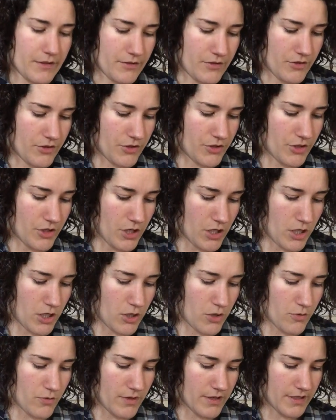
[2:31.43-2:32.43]

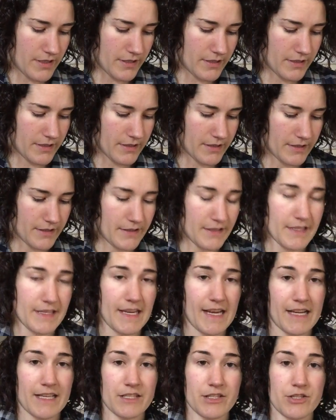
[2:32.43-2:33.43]
so
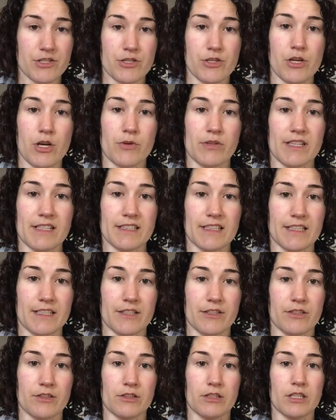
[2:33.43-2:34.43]
next note I'd like
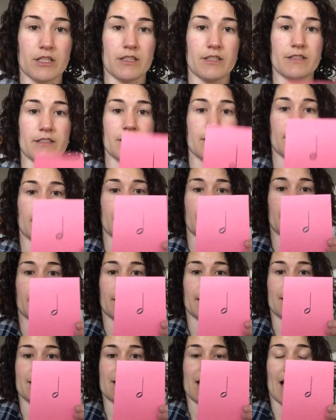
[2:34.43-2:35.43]
you to learn
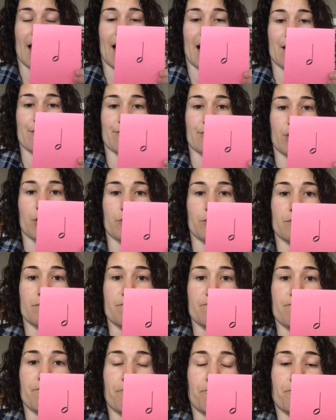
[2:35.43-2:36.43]
is a half note.
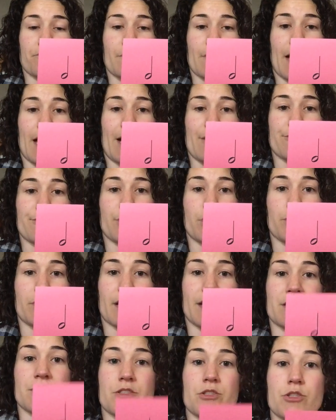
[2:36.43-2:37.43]
Half note
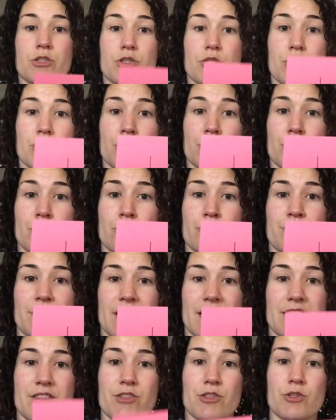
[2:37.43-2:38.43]
gets 2
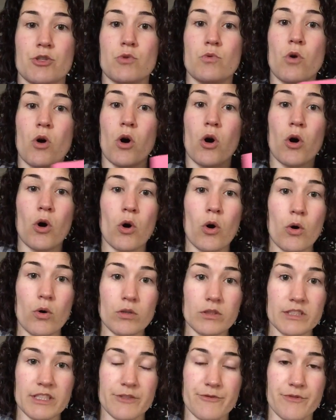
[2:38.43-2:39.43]
beats, so you
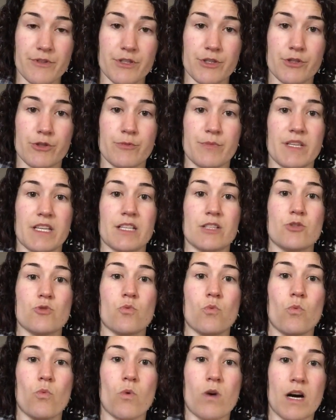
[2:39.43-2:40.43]
hold it for 2 beats.
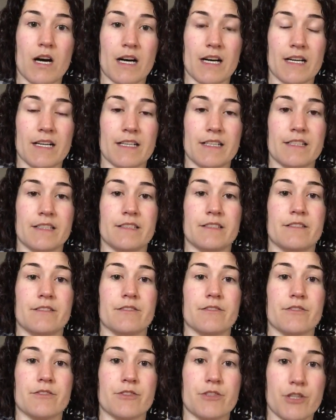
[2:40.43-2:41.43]

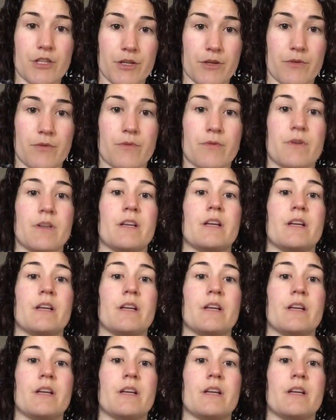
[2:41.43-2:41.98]
1, 2.